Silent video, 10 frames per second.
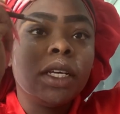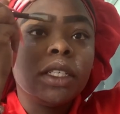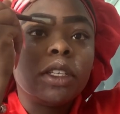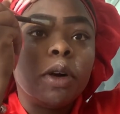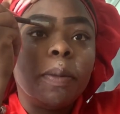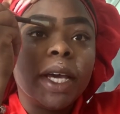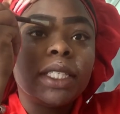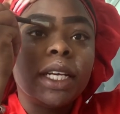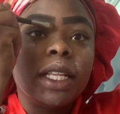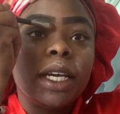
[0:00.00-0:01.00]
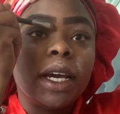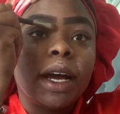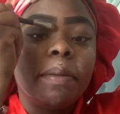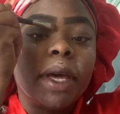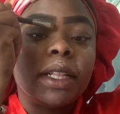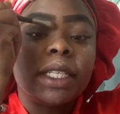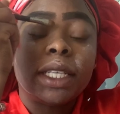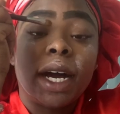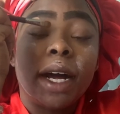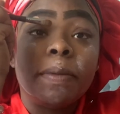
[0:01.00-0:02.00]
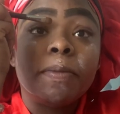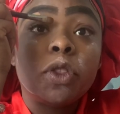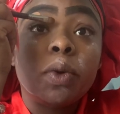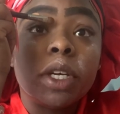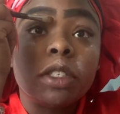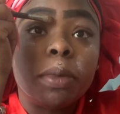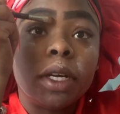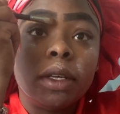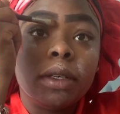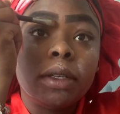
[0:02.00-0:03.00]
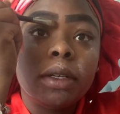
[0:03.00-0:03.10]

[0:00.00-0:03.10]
So basically, I met this guy through his brother,